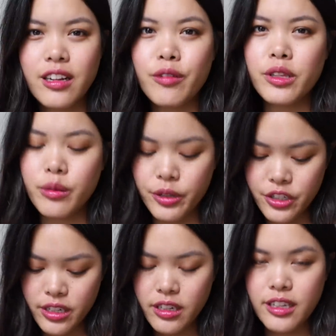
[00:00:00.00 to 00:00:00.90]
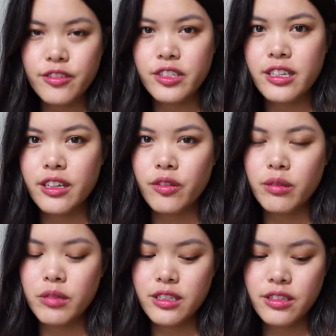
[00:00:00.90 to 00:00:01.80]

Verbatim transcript: And I really appreciate you guys for sticking with me,